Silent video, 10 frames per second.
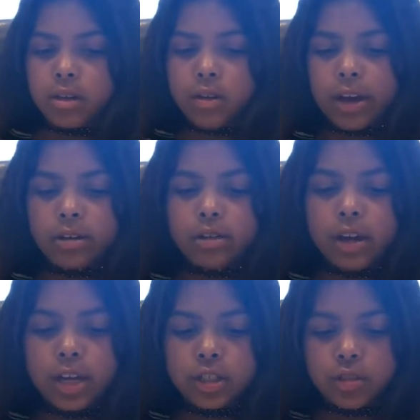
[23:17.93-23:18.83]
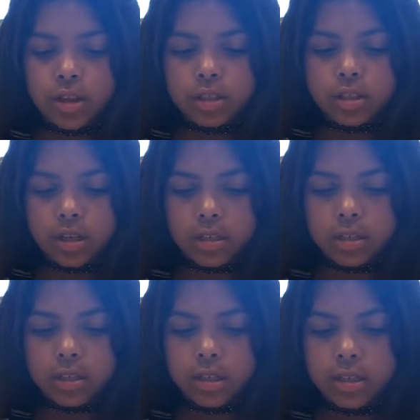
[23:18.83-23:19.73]
collector's guide, so let's
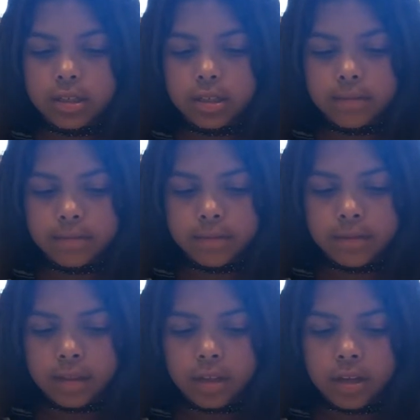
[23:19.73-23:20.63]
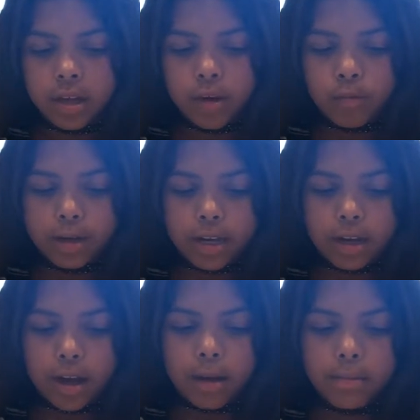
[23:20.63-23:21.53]
just open it
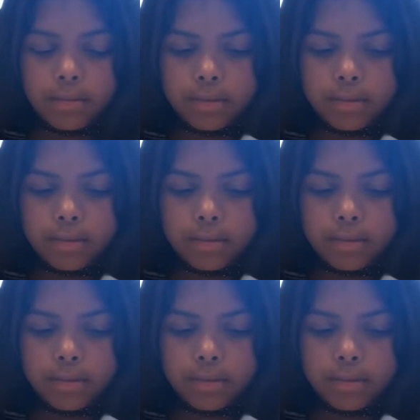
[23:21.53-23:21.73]
up.